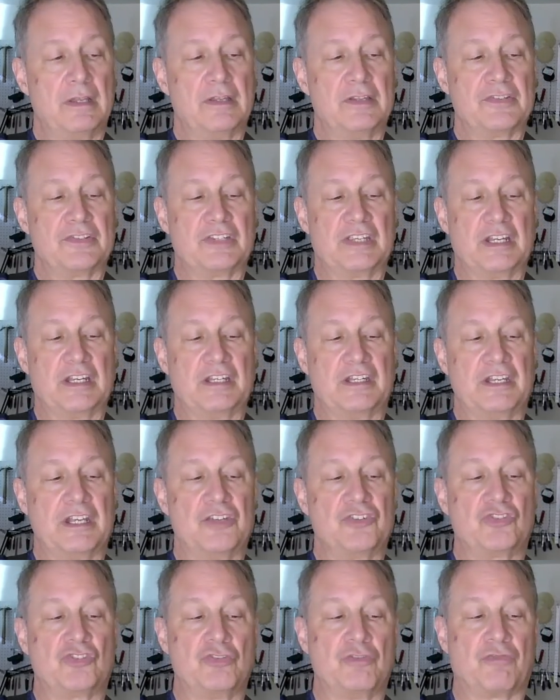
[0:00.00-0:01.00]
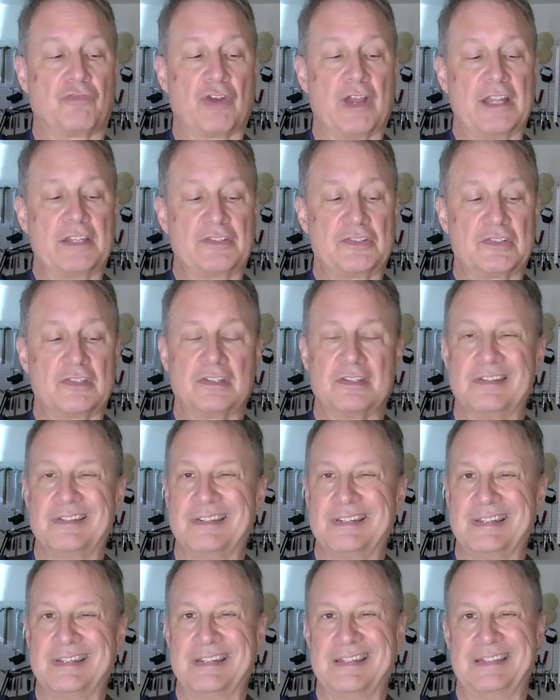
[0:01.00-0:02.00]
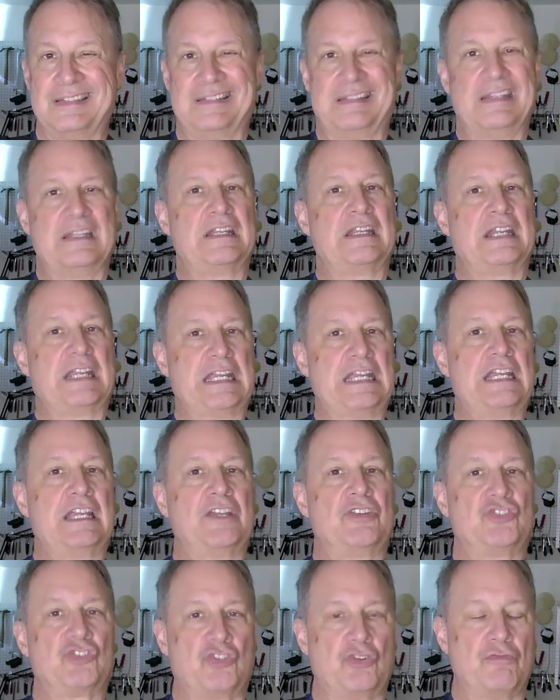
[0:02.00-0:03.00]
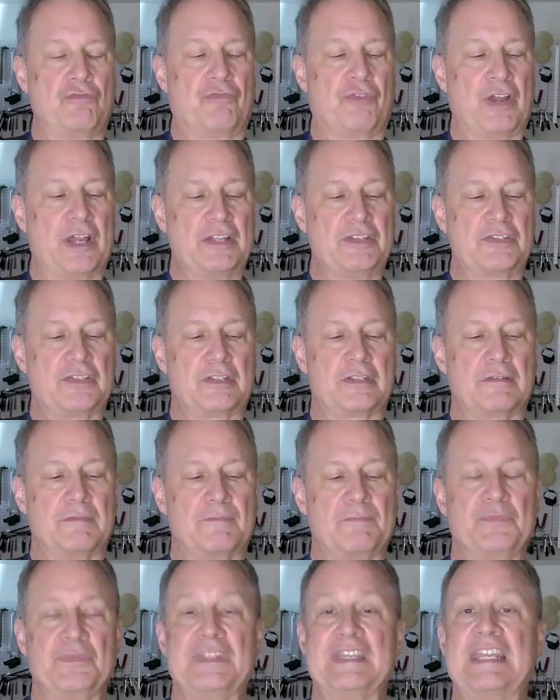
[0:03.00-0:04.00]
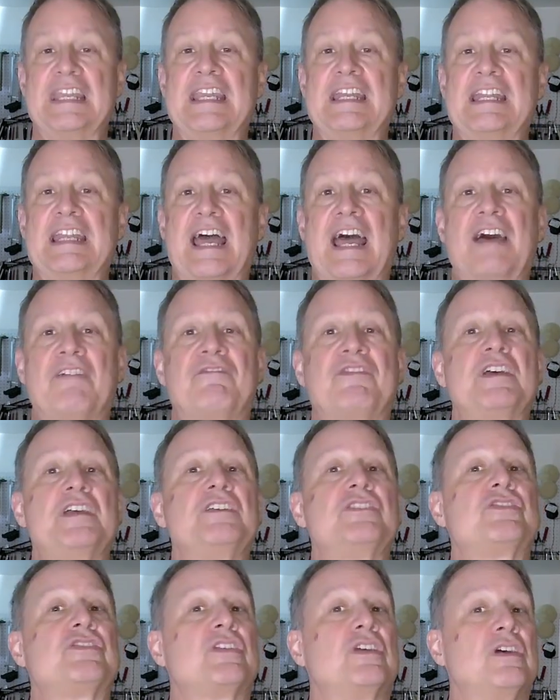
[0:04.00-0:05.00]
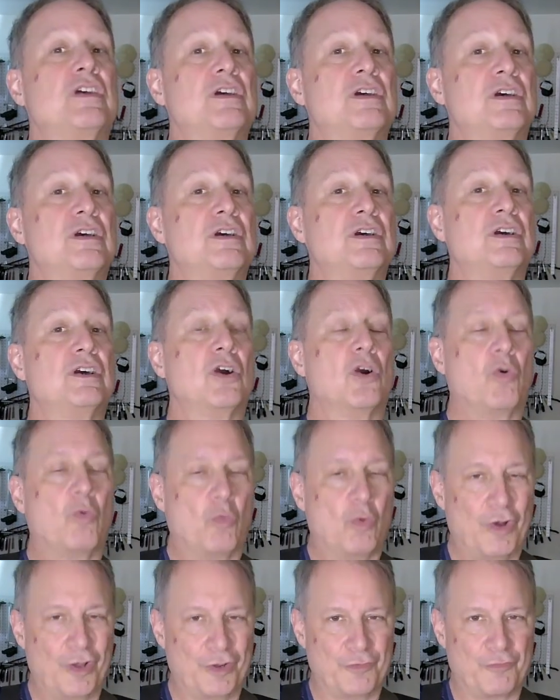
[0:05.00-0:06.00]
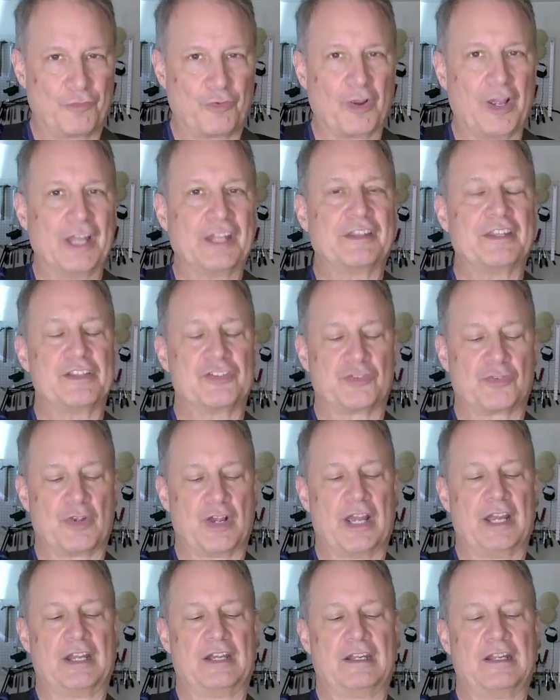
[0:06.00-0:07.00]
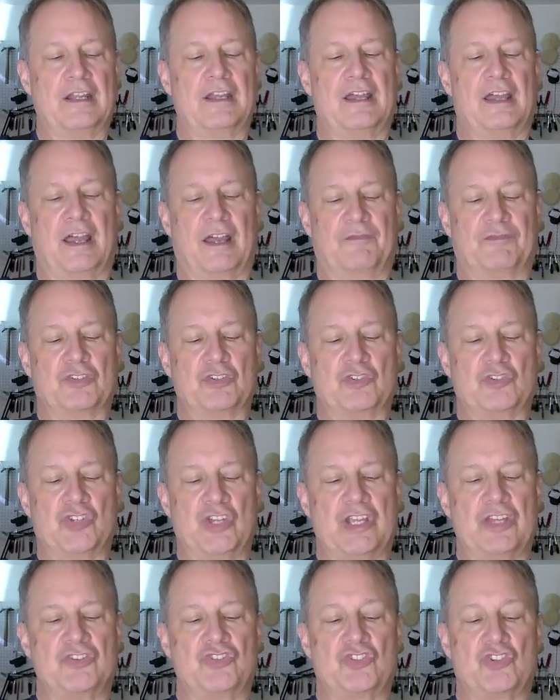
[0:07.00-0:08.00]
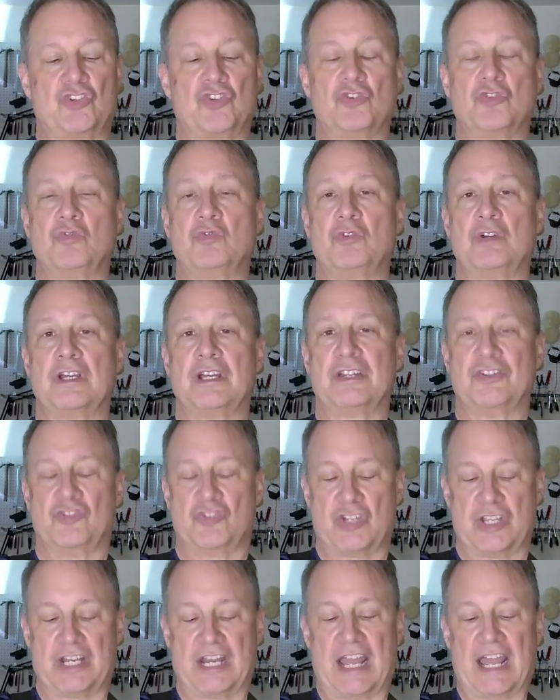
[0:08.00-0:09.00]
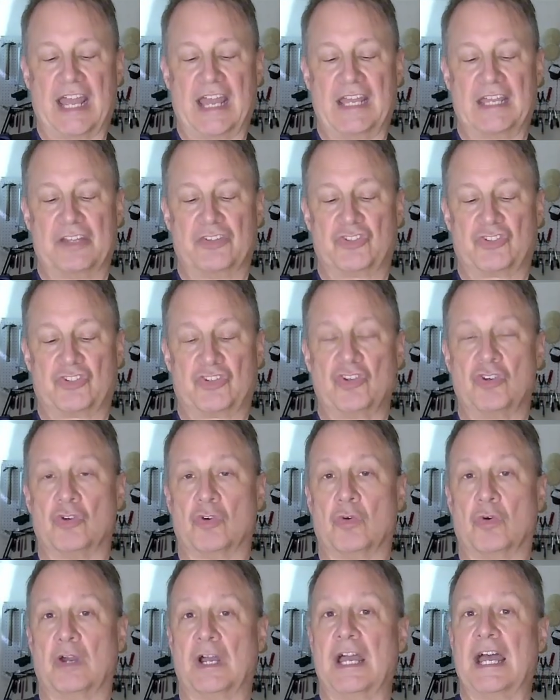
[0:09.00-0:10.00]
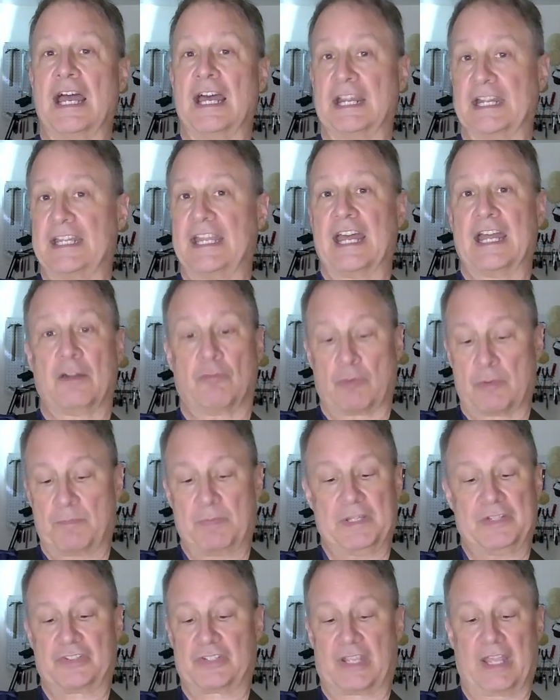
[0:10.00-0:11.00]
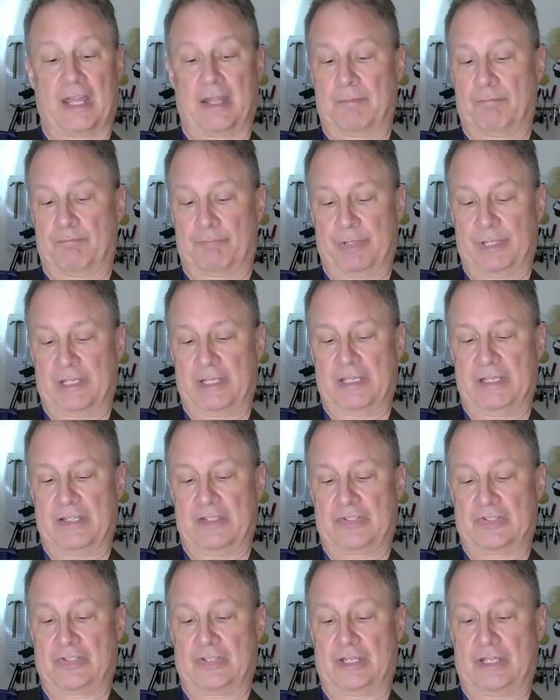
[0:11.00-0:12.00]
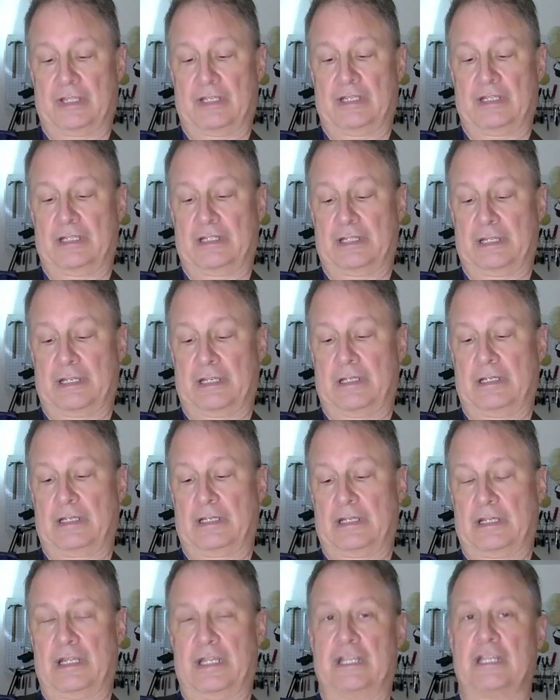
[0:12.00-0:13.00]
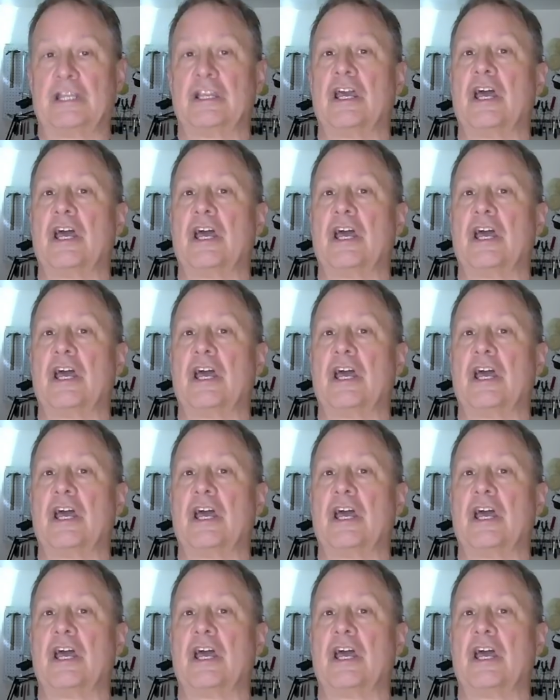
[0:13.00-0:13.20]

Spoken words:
C to D is two frets. D to E is two frets. E to F is one fret, that's right. F to G is two. G to A is two. And again, it repeats again. B, C, D, E.